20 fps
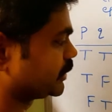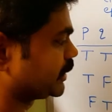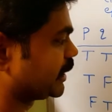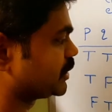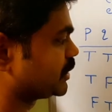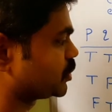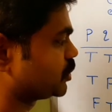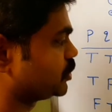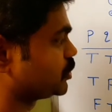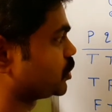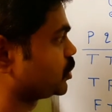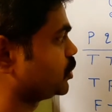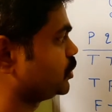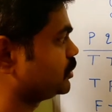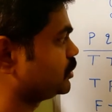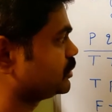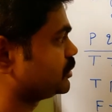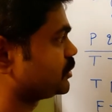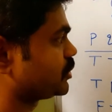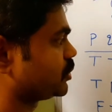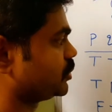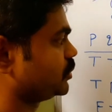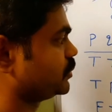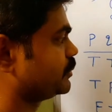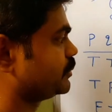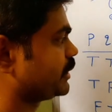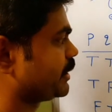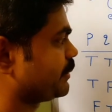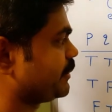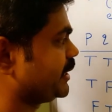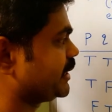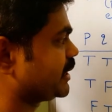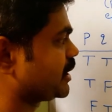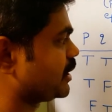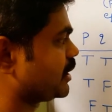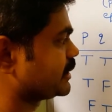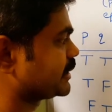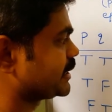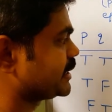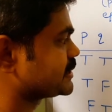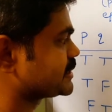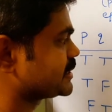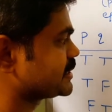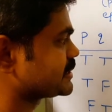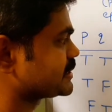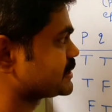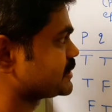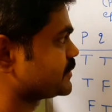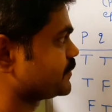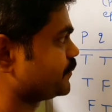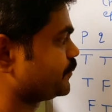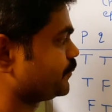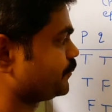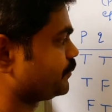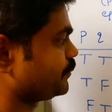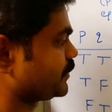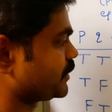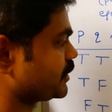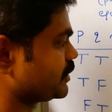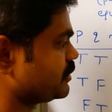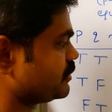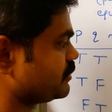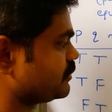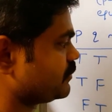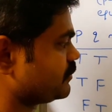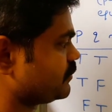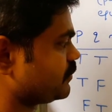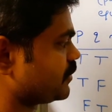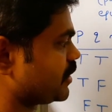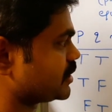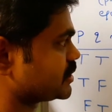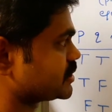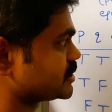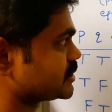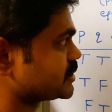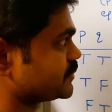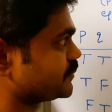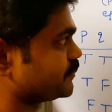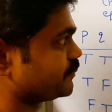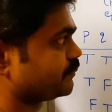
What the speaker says: are true, true, true. Remaining all cases, false.